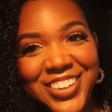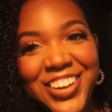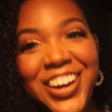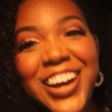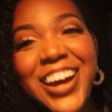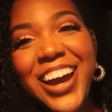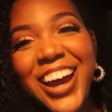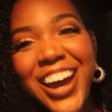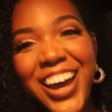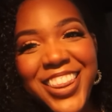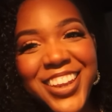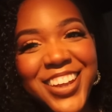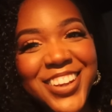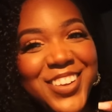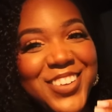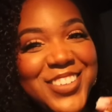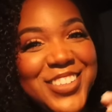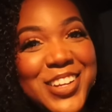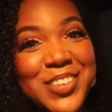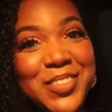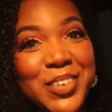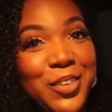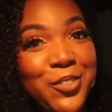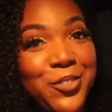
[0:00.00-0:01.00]
I thought there
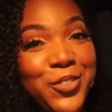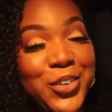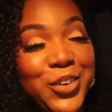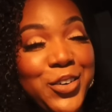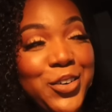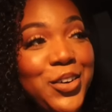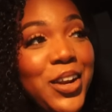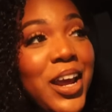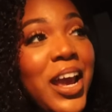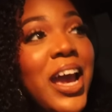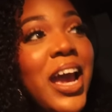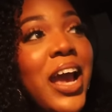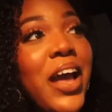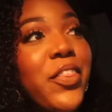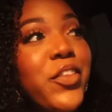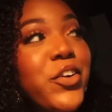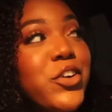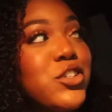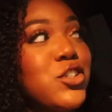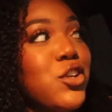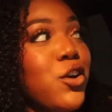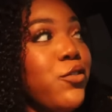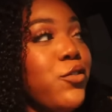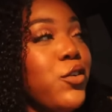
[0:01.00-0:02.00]
was gonna be food, and
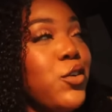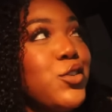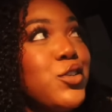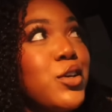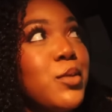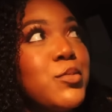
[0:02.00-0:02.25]
there's no food,